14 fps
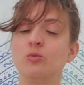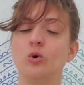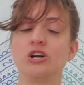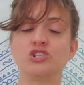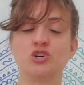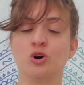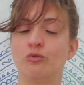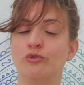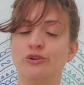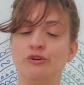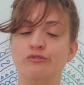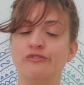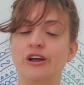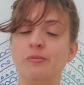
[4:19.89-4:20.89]
watch over
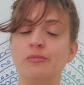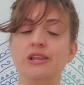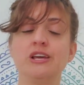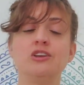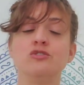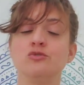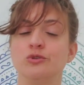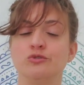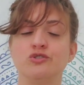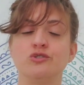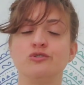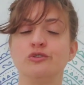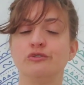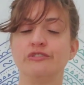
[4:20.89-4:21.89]
your family,
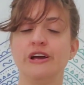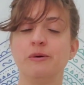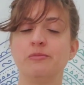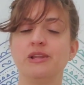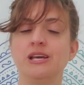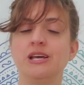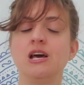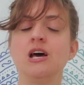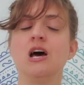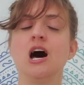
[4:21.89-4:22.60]
nurture your family,